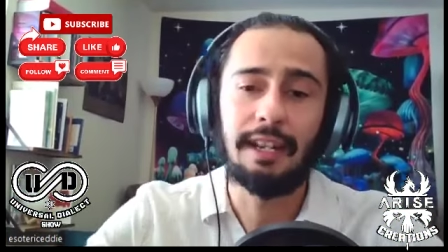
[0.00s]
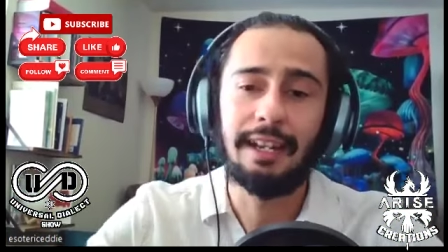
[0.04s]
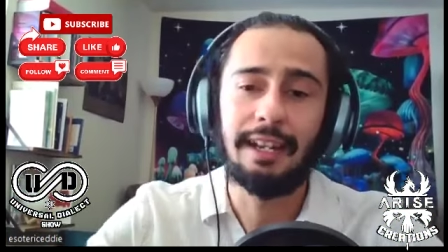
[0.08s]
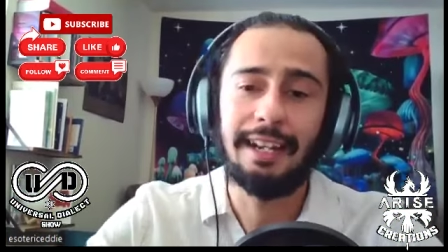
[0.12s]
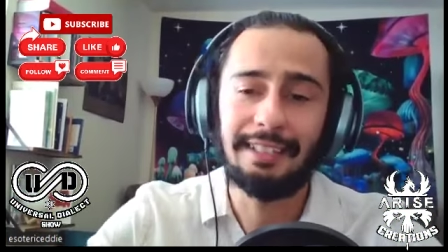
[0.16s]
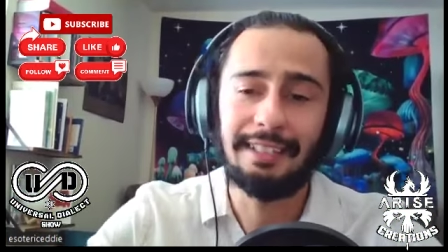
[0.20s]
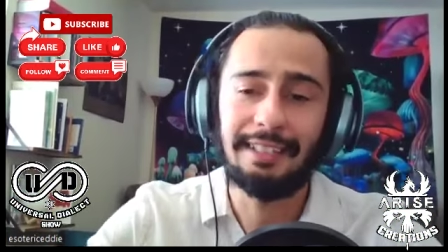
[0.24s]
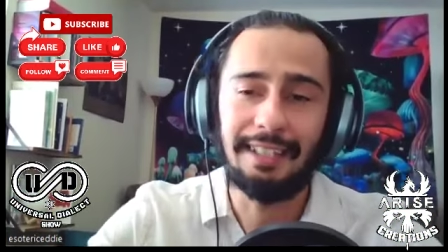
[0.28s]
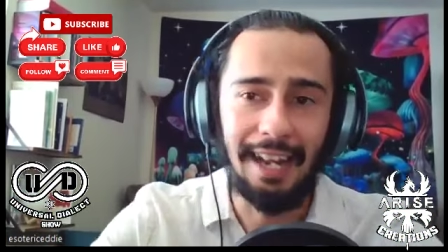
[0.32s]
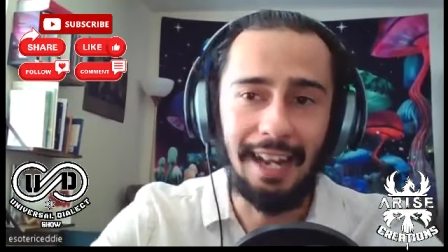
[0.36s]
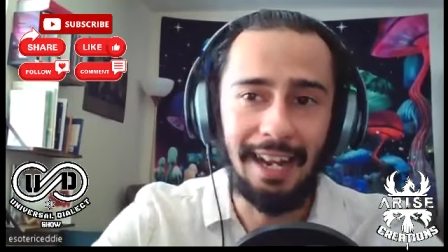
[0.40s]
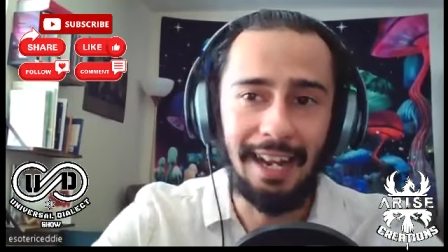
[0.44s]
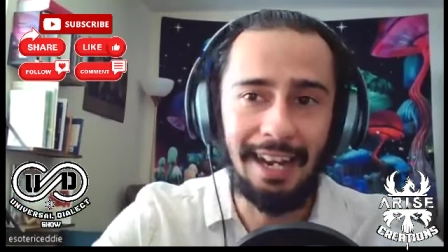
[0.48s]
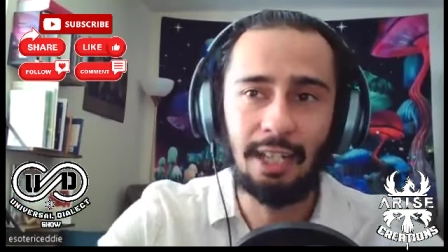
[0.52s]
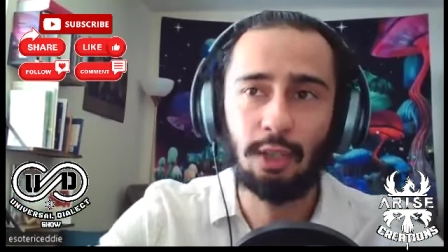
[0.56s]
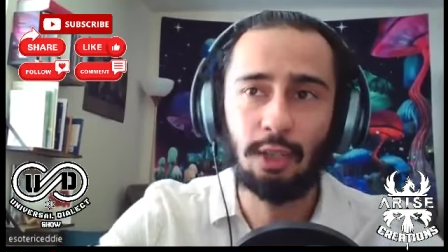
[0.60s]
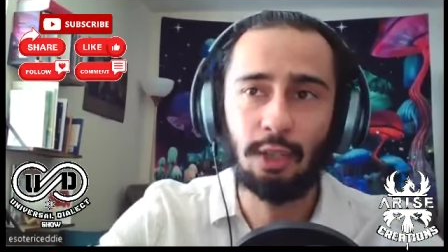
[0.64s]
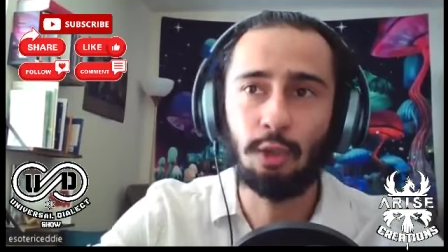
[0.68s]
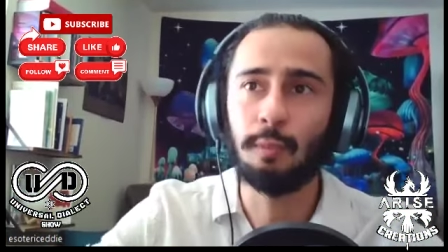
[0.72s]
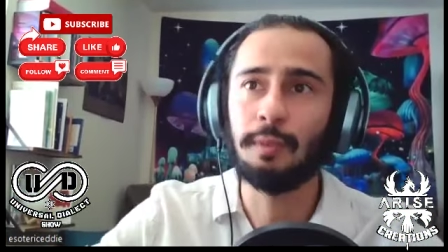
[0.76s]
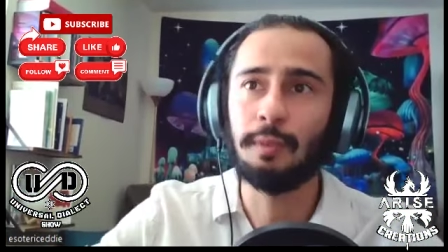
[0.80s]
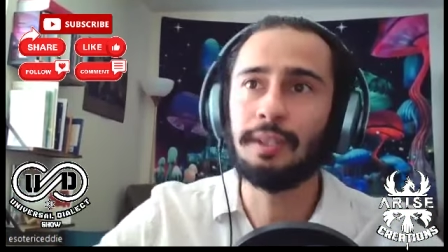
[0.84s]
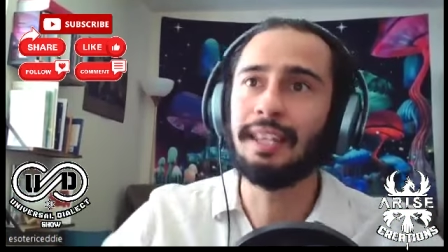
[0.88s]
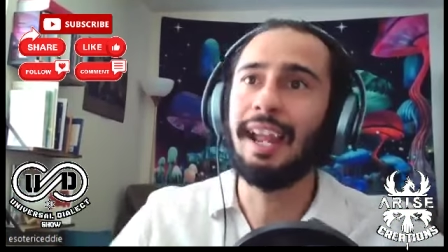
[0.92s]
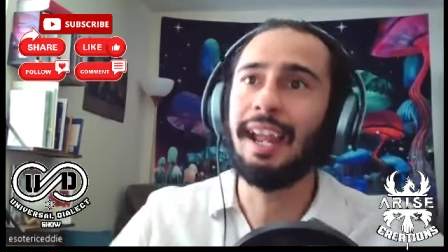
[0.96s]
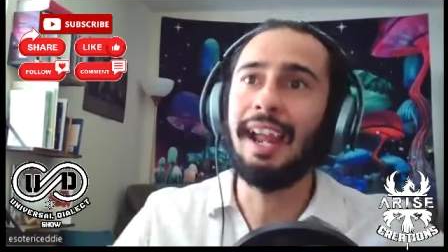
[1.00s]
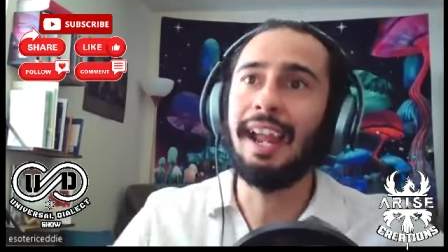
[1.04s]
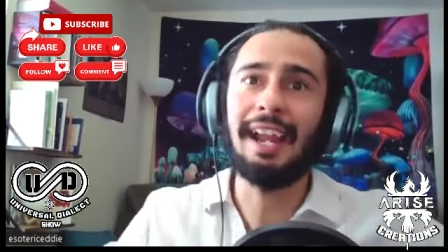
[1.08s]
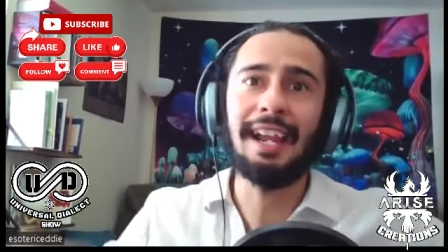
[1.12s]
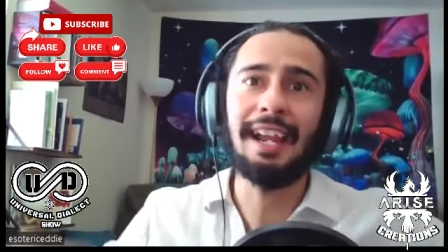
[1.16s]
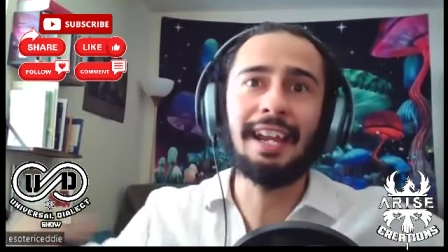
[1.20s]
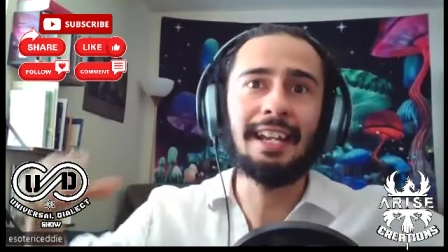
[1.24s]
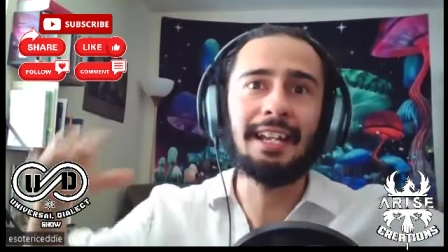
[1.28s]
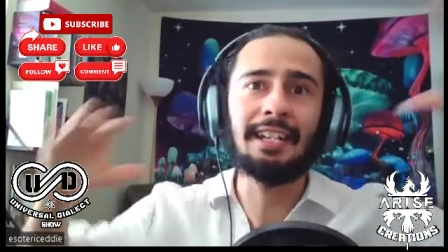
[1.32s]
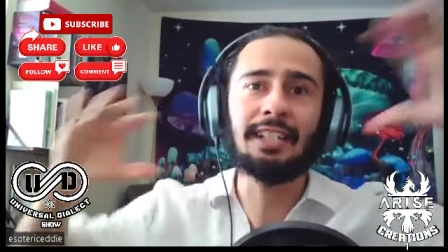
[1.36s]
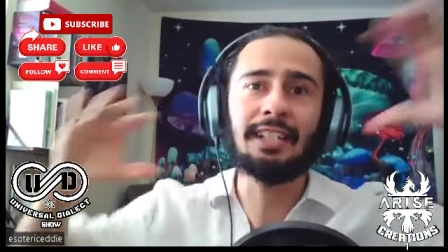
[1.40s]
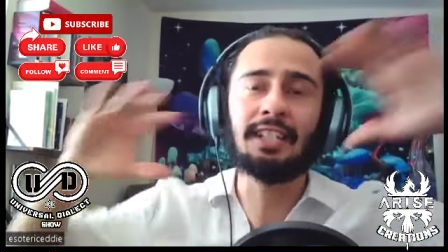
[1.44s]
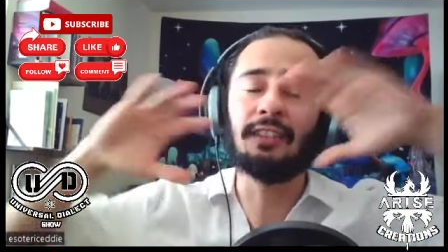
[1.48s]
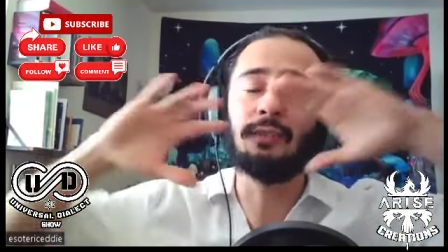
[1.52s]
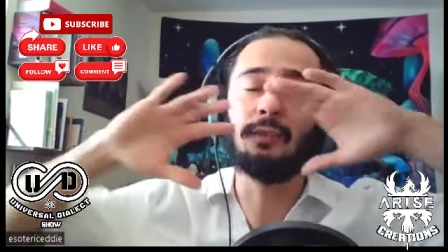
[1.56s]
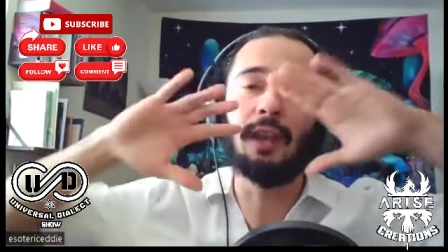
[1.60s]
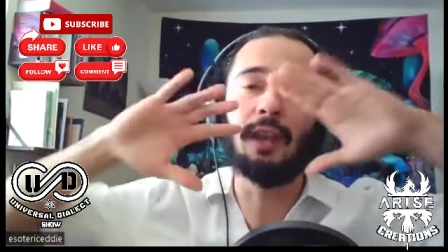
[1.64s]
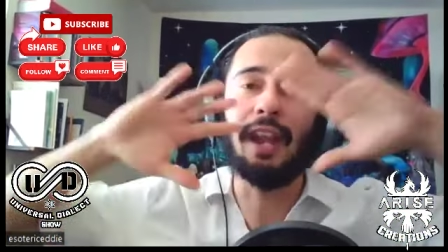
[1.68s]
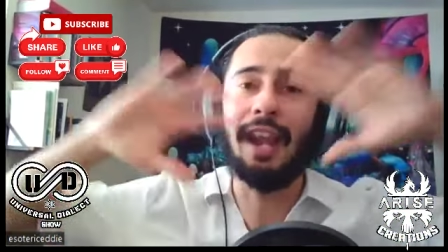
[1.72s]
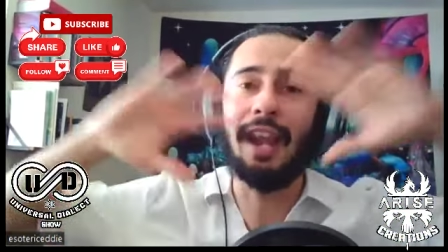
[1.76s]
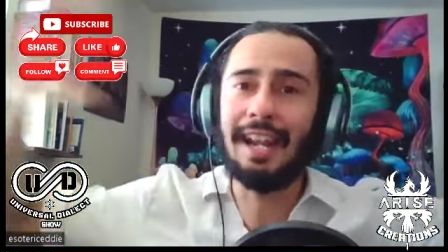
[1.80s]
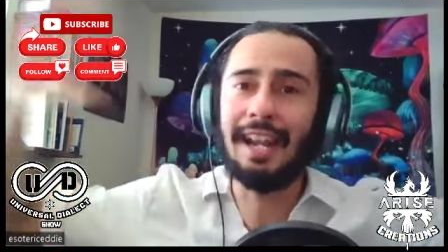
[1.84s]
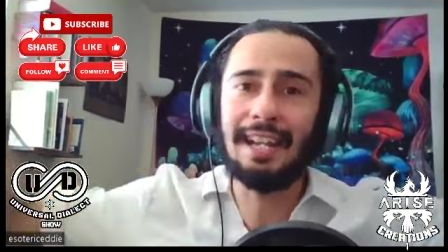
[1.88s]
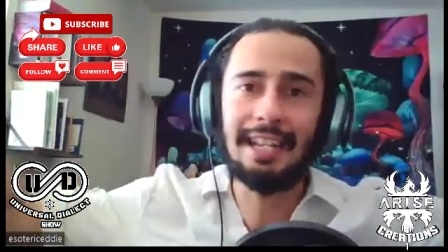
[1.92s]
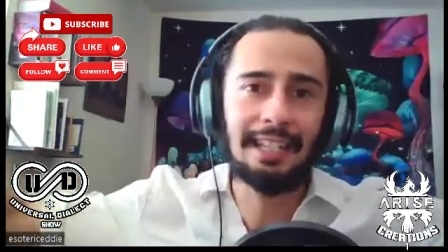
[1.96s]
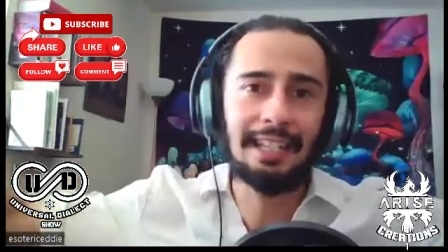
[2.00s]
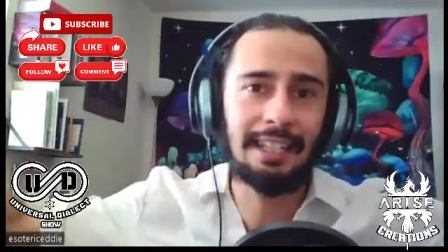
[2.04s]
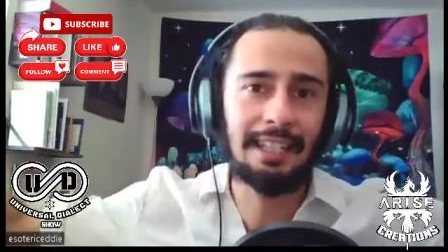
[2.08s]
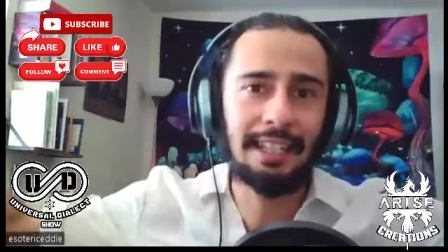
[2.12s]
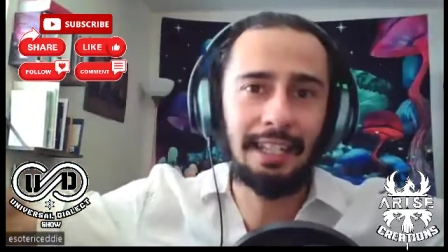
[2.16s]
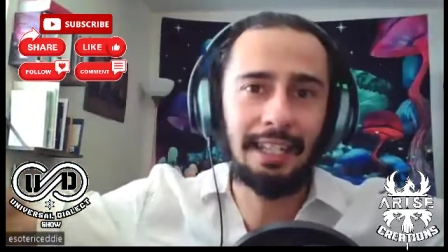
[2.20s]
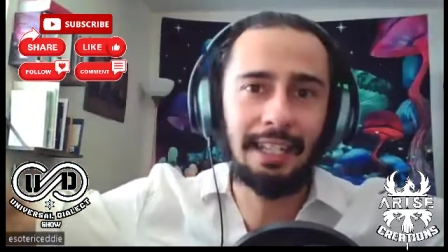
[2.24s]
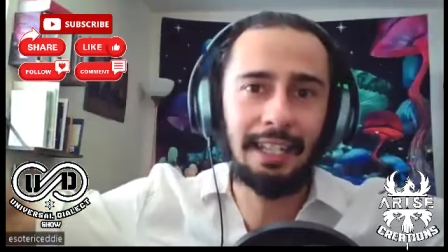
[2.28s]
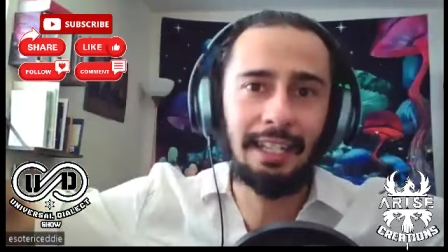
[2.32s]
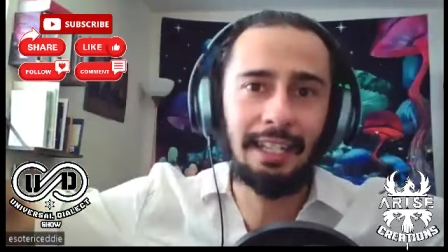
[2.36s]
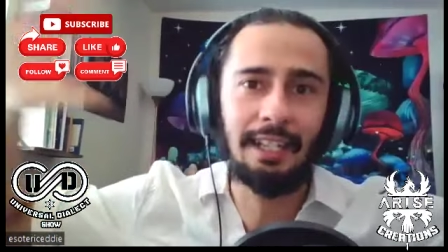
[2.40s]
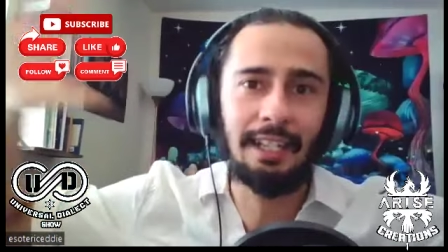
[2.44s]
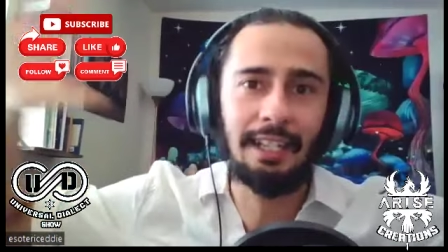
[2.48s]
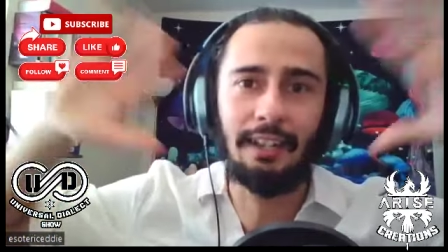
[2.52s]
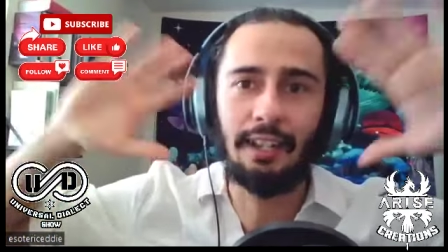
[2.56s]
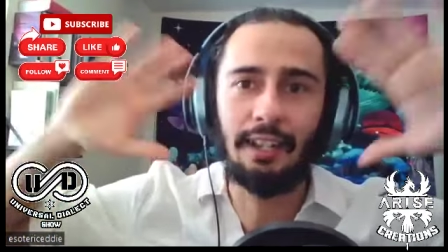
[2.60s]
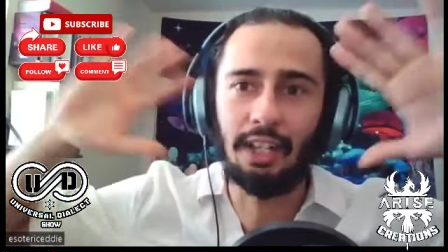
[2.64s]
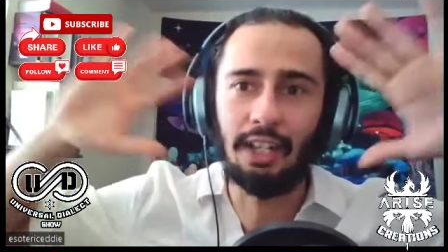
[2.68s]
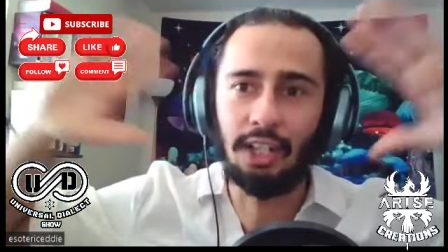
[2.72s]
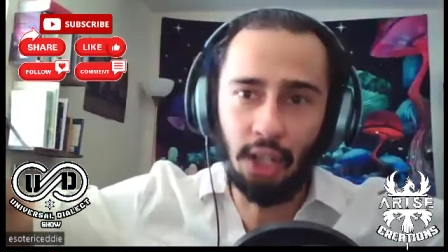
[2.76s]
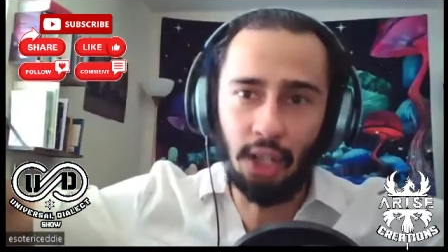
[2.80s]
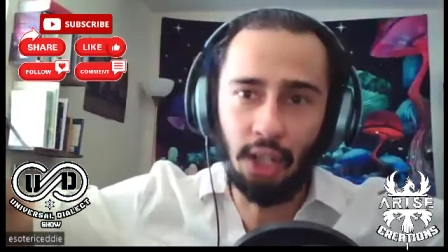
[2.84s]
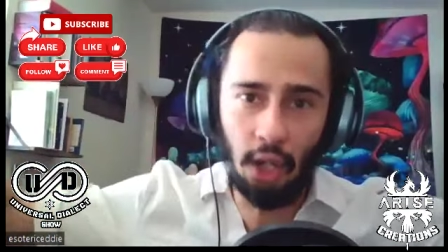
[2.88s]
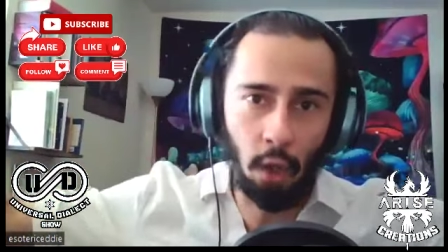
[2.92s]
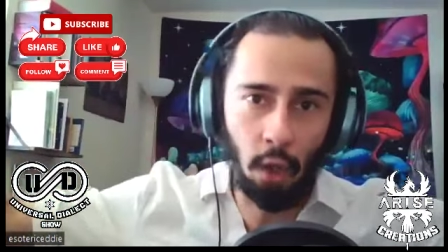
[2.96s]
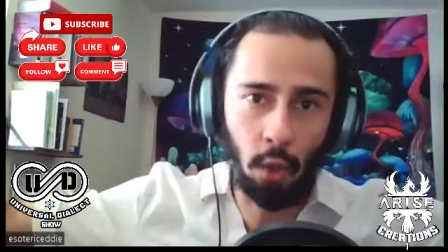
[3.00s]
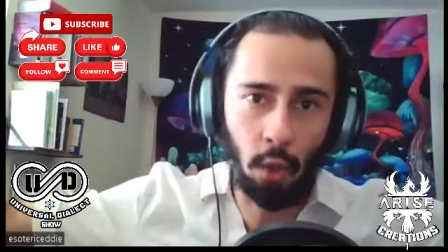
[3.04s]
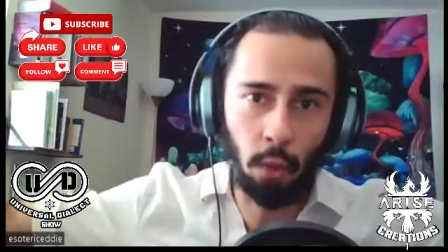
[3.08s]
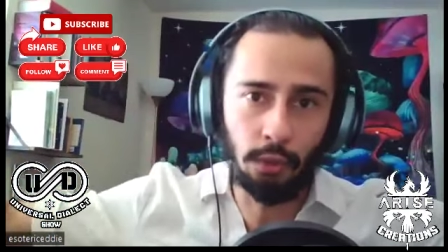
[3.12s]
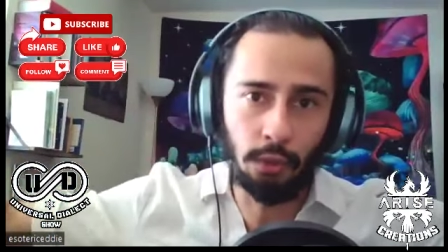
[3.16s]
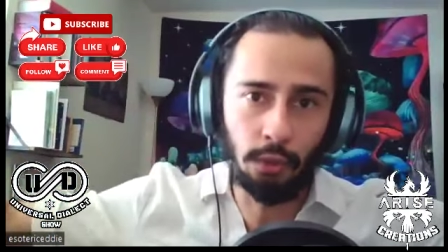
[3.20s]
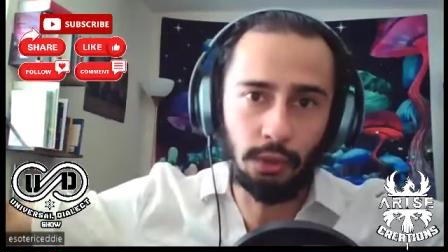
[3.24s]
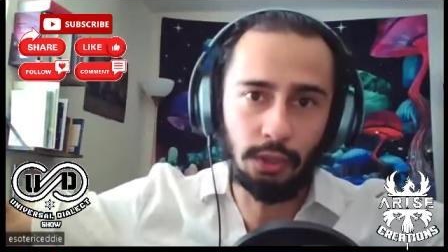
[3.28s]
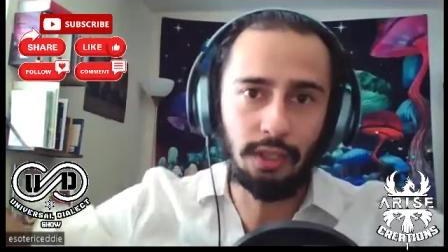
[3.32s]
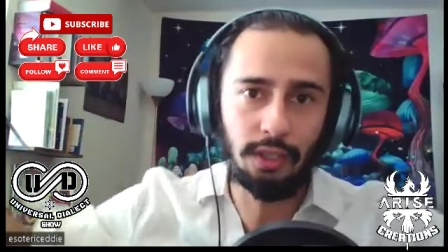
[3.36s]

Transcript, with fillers: its age will be the age of anything goes